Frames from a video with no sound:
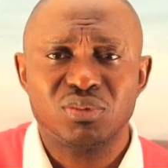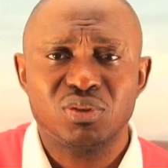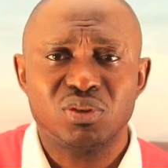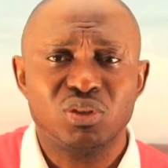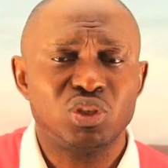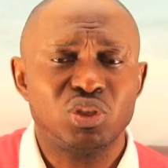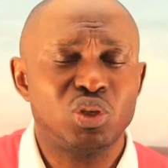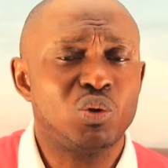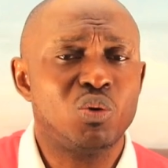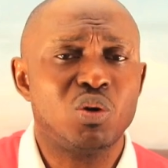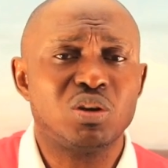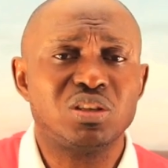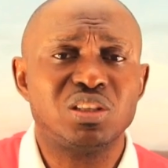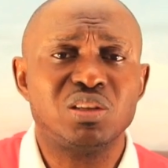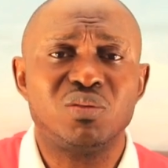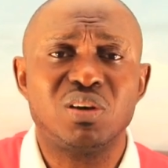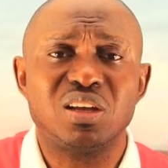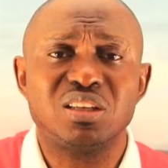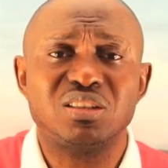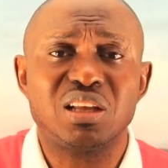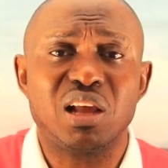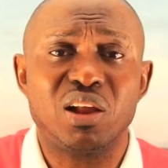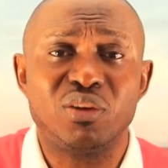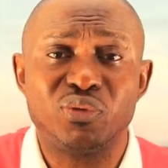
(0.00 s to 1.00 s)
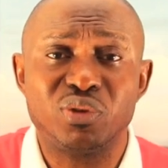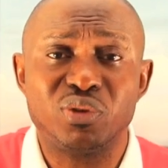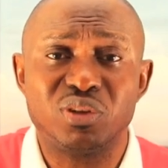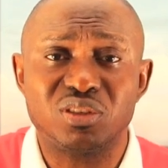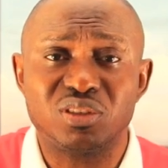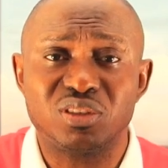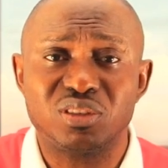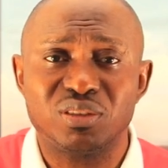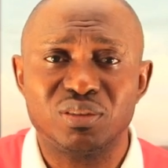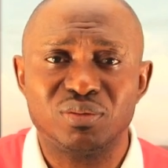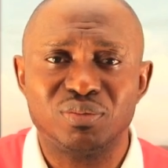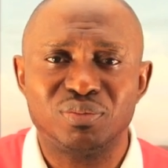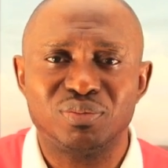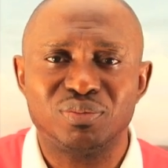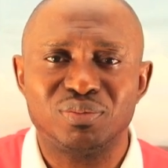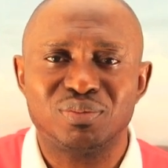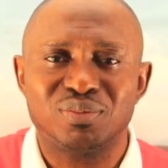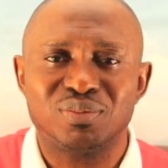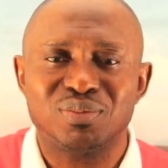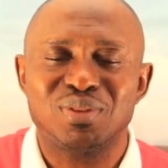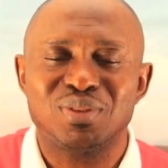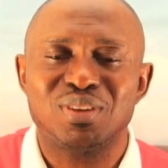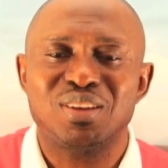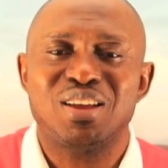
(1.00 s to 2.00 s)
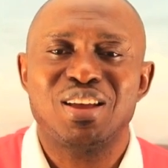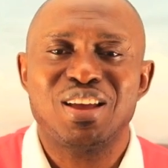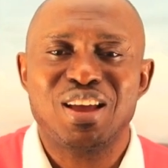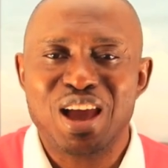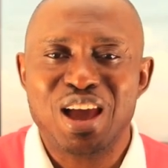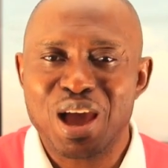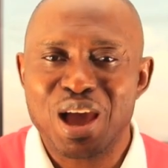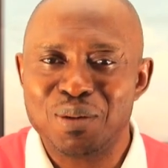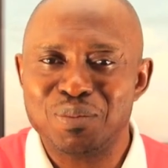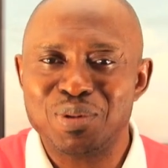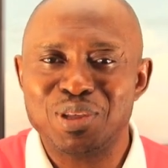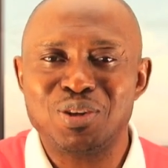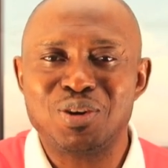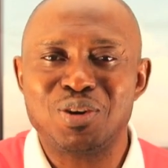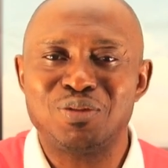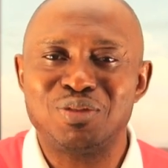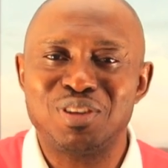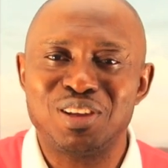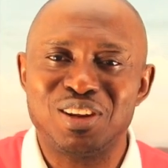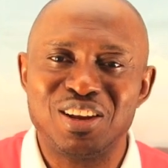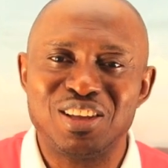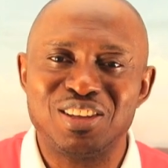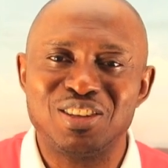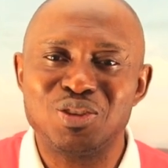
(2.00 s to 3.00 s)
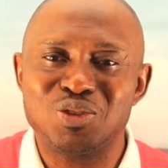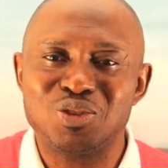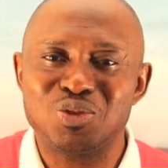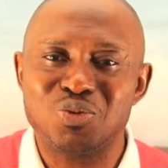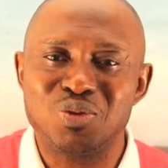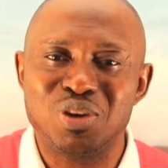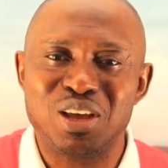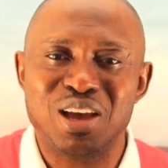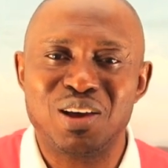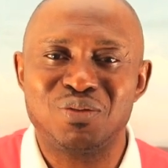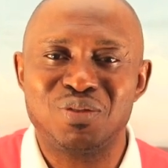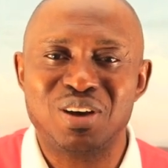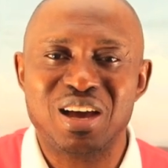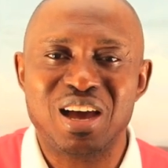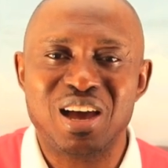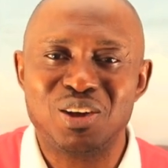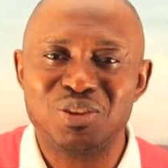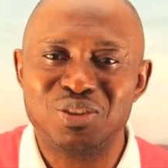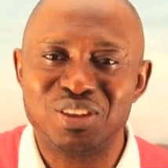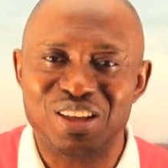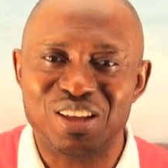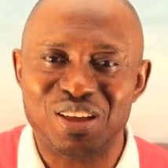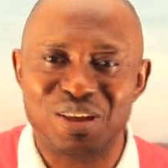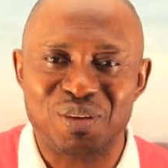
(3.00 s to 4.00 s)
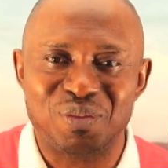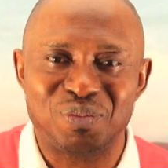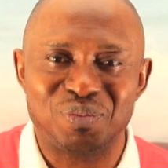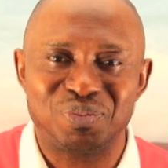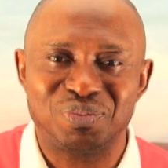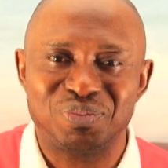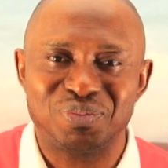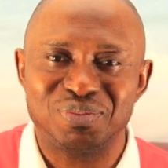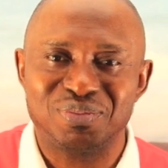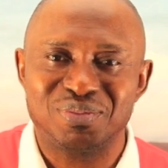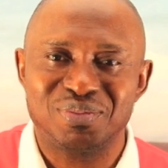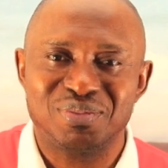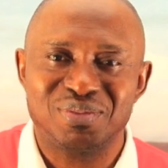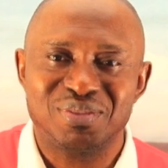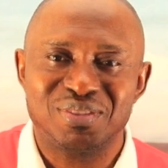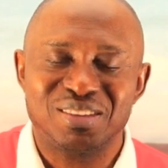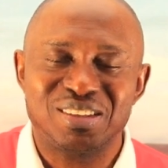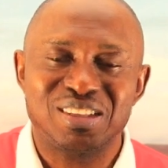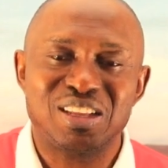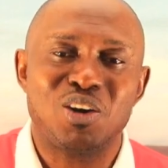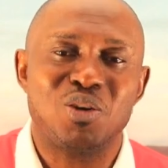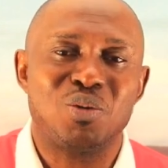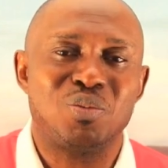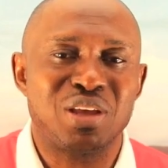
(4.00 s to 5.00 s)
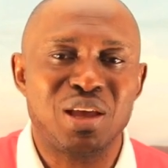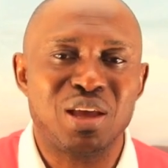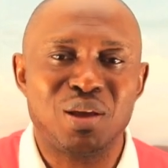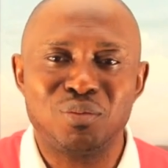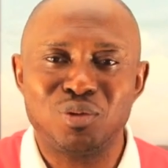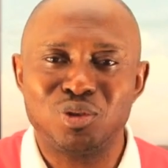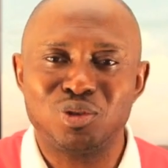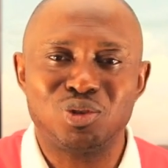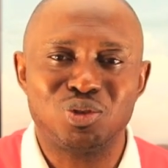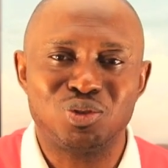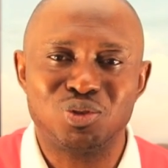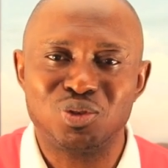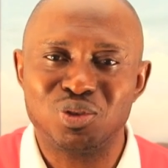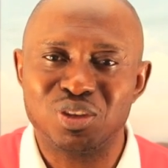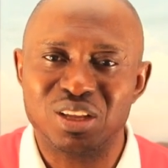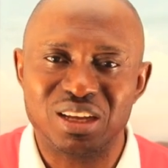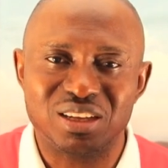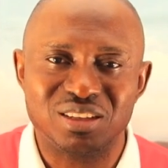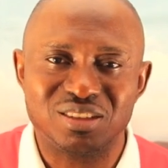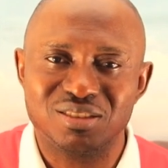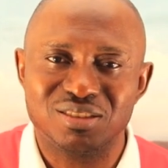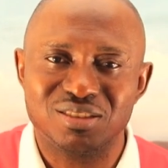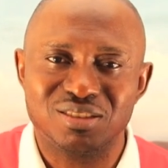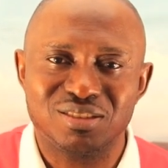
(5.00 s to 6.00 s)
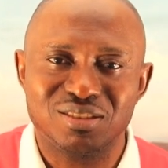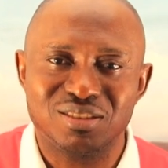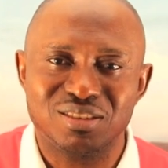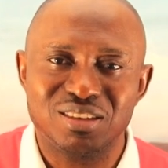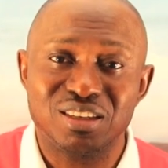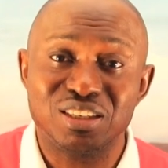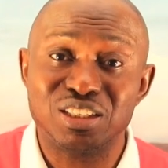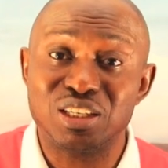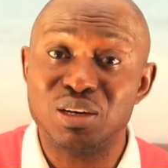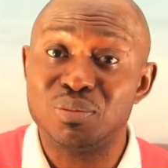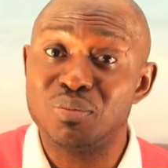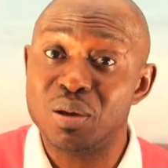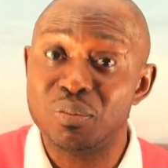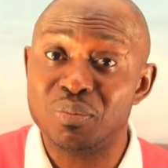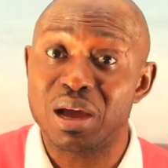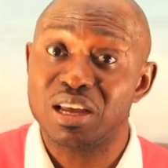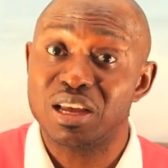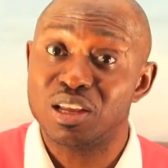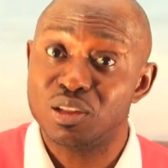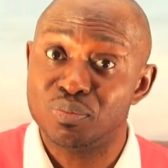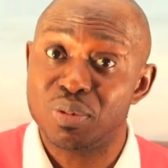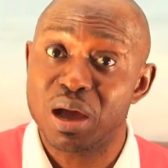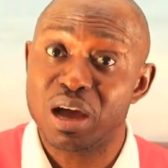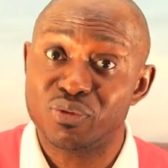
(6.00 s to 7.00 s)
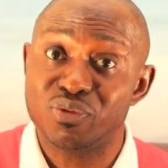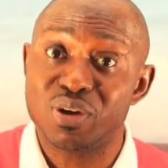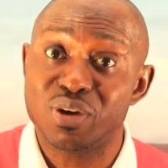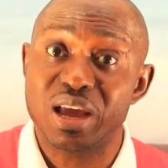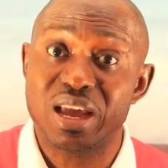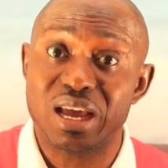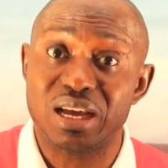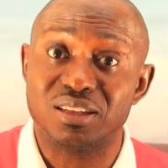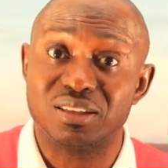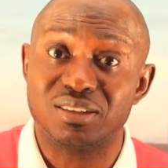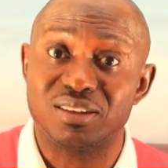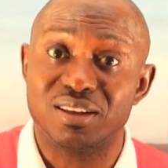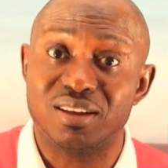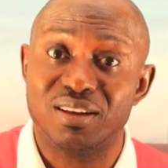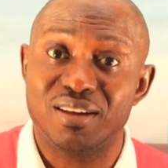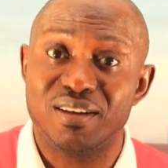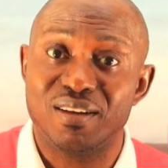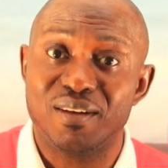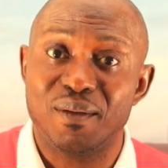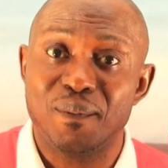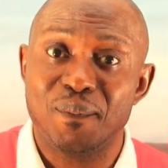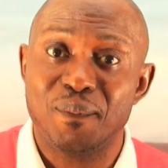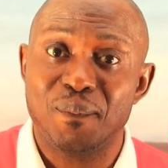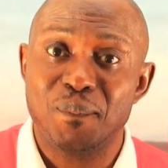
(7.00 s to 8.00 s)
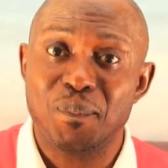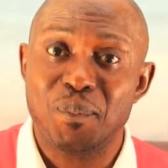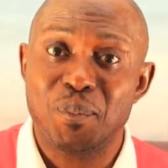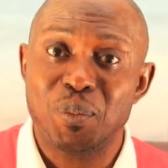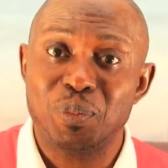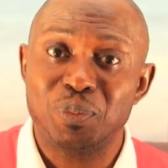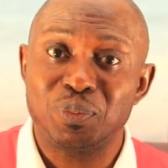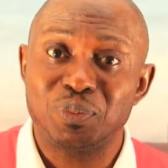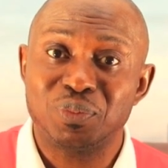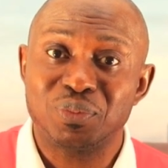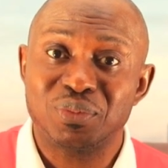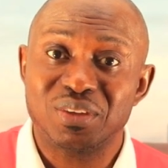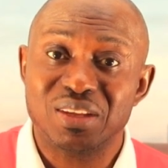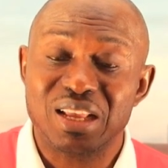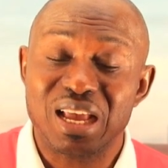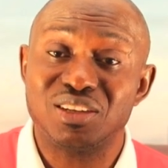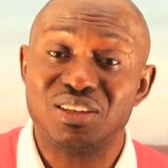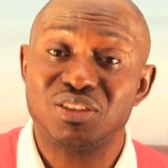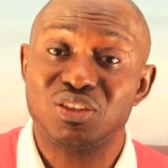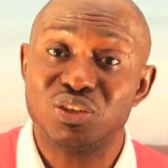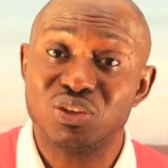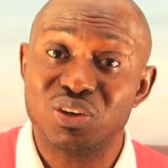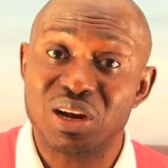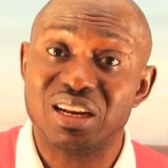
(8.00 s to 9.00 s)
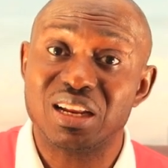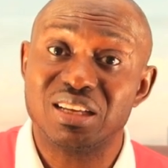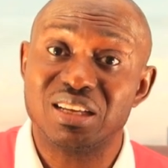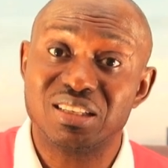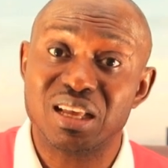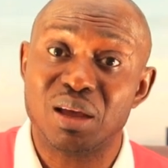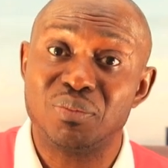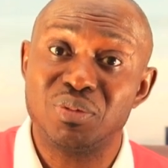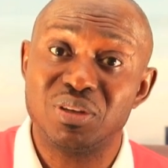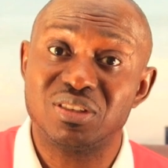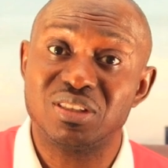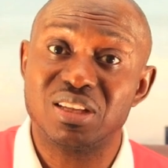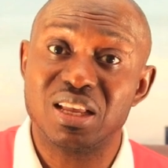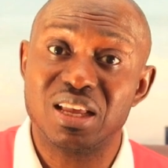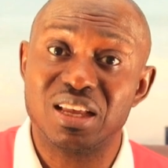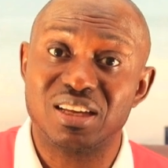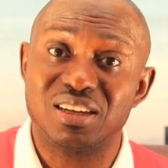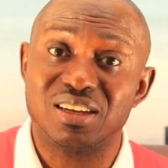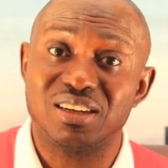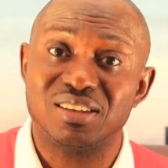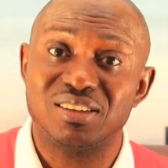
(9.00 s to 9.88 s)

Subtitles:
She was never selfish. How many of the ladies we have out there that will be able to do that? Remember, it backfired and she realized her mistake.